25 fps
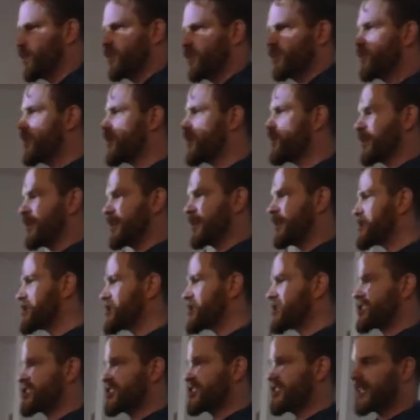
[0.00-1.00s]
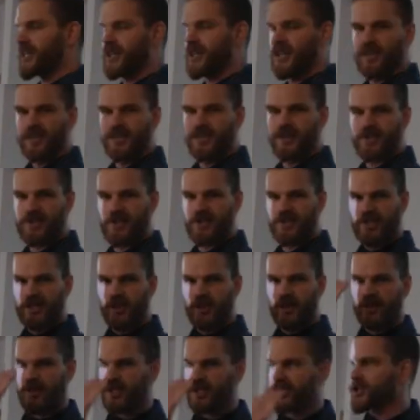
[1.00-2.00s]
Whoa, it doesn't stick. It doesn't
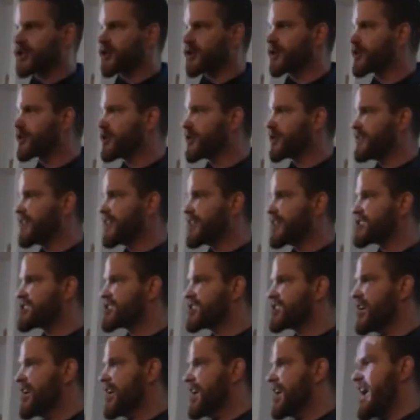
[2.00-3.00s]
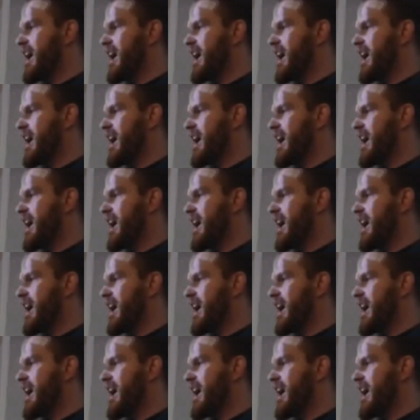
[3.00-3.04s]
stick with historical evidence,